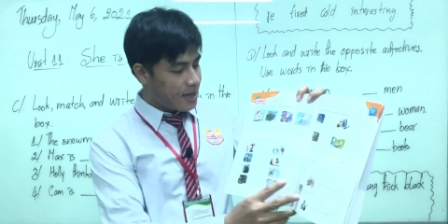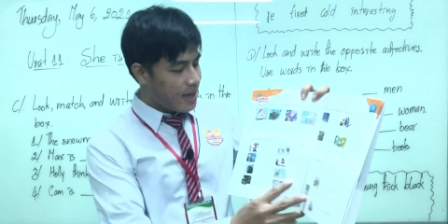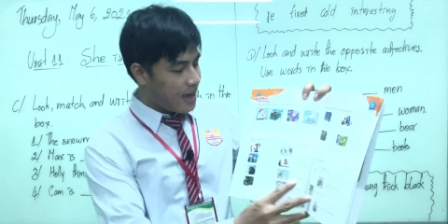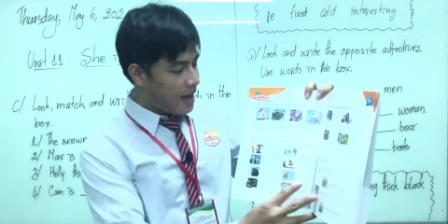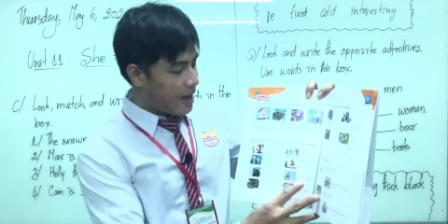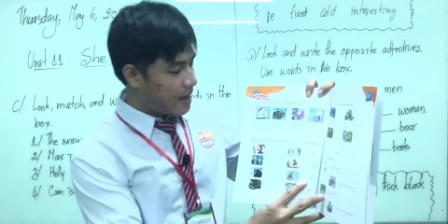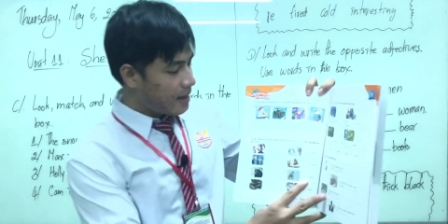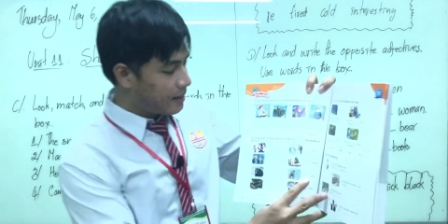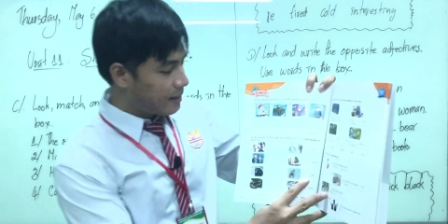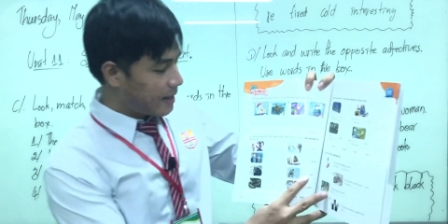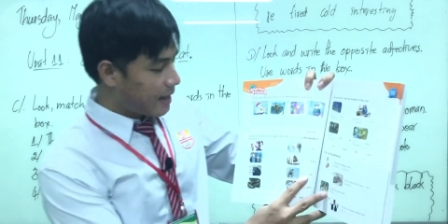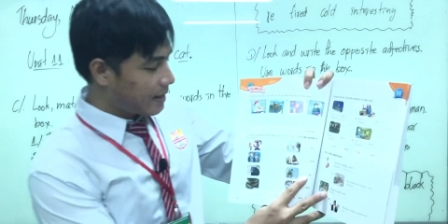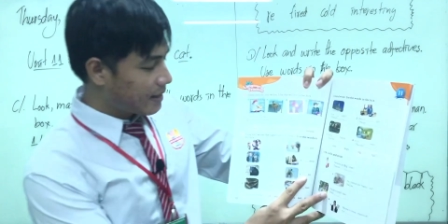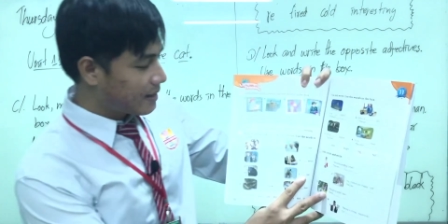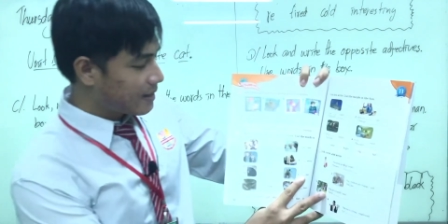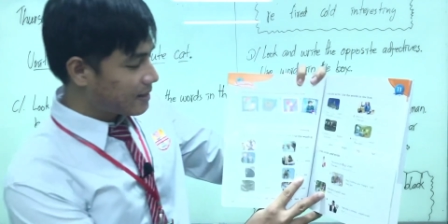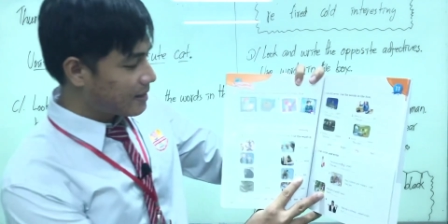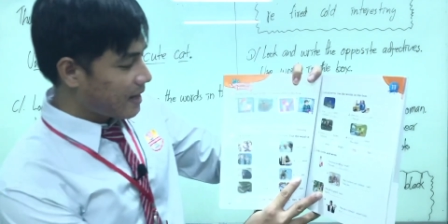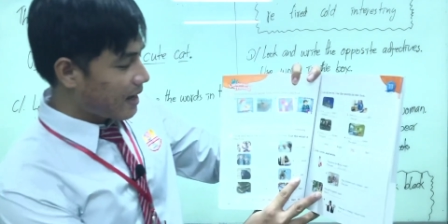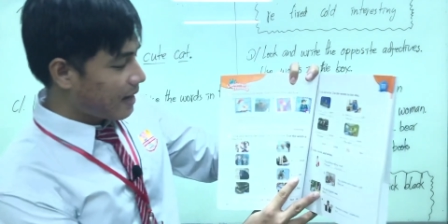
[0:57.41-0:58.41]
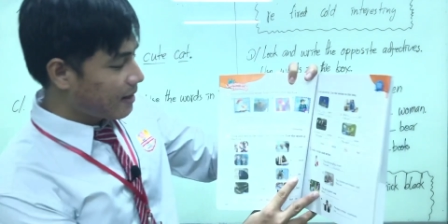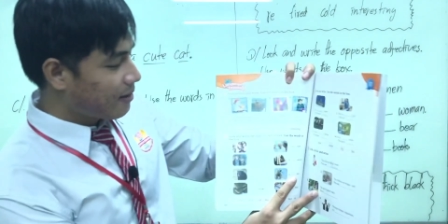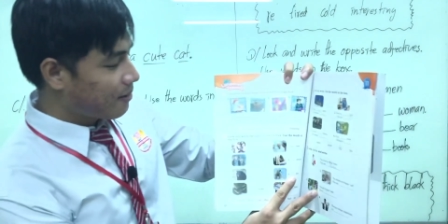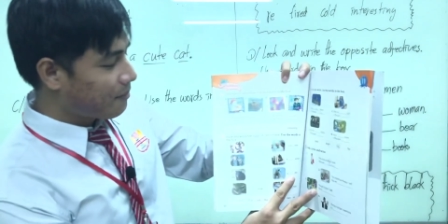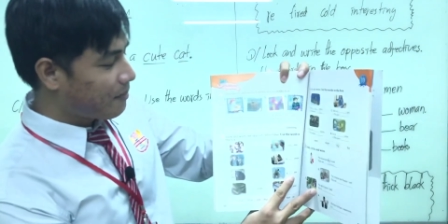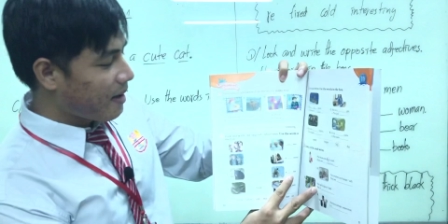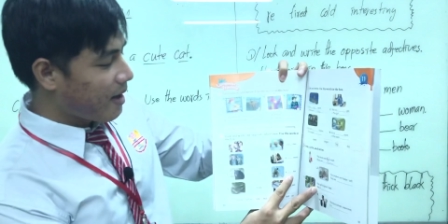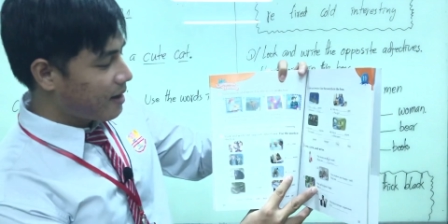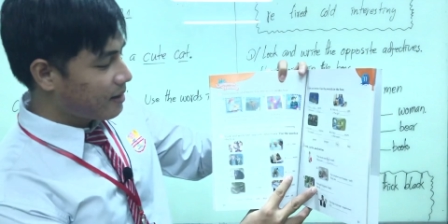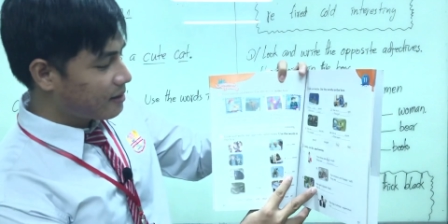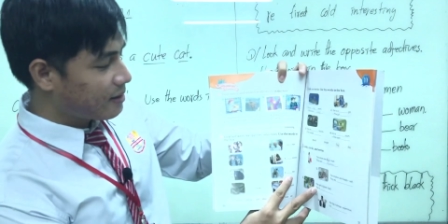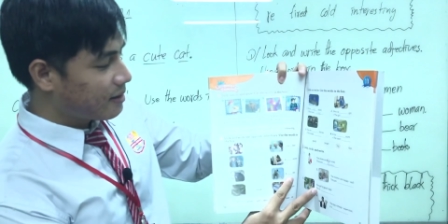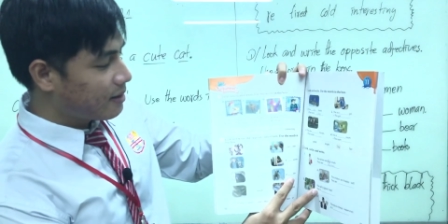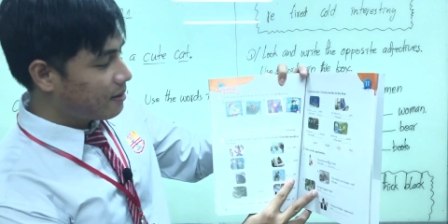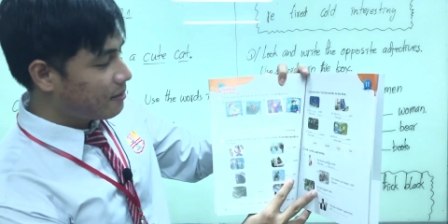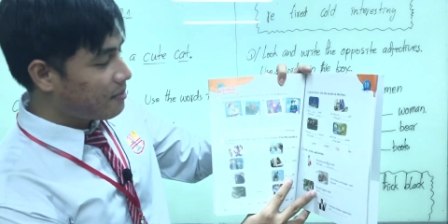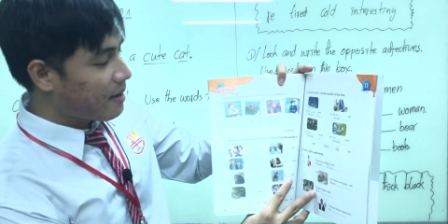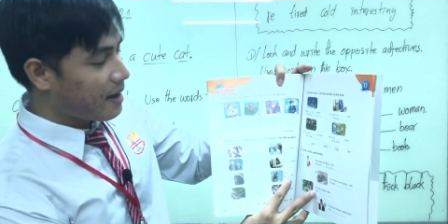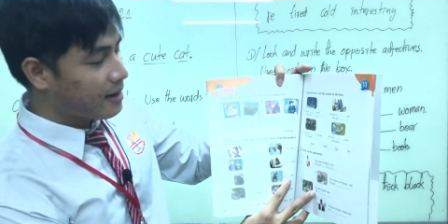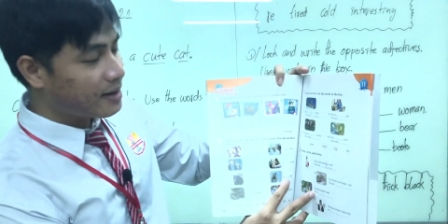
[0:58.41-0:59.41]
and exercise on
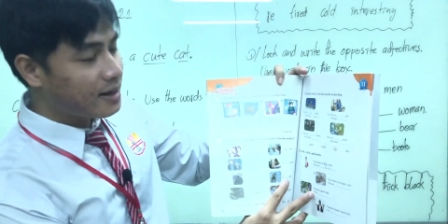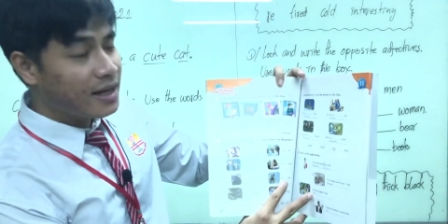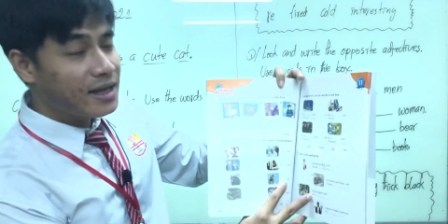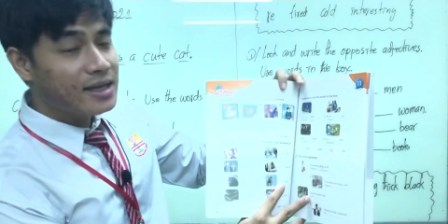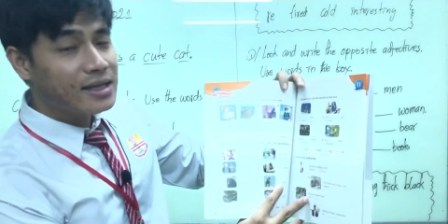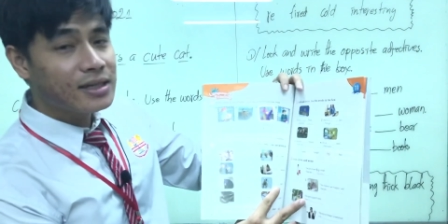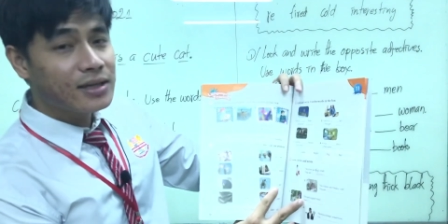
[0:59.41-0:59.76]
part, part D.